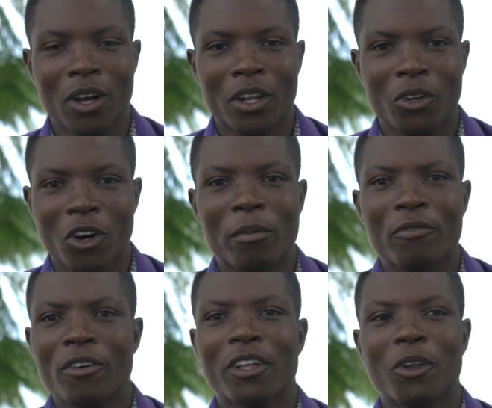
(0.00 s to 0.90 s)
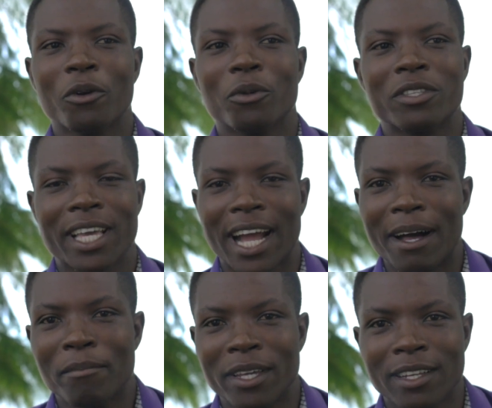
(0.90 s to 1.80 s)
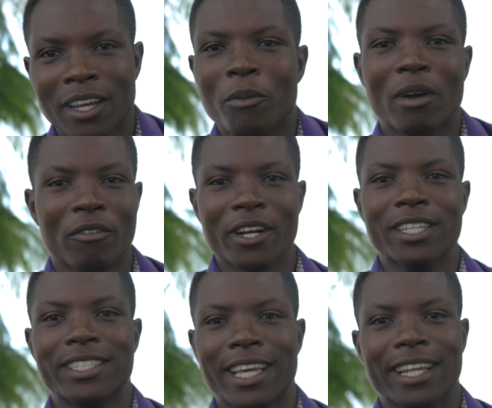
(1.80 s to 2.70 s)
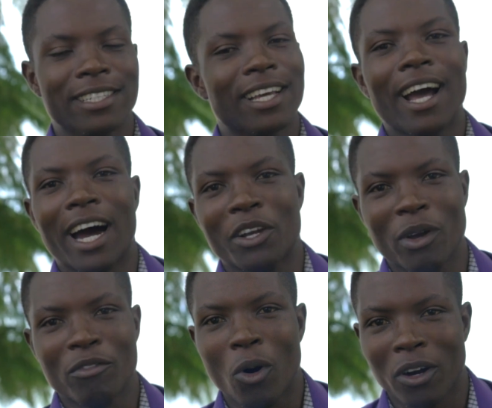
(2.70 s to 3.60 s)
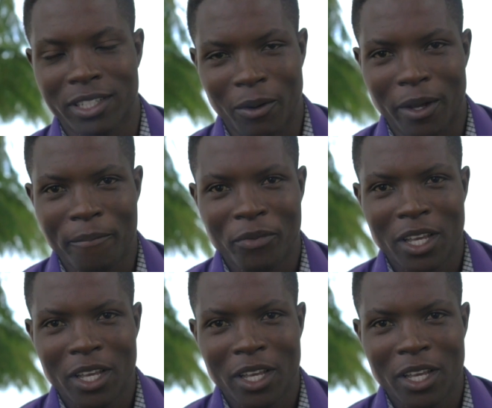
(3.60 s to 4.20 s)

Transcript: knock before the Lord would say, Come in, we have already turned and we have walked away.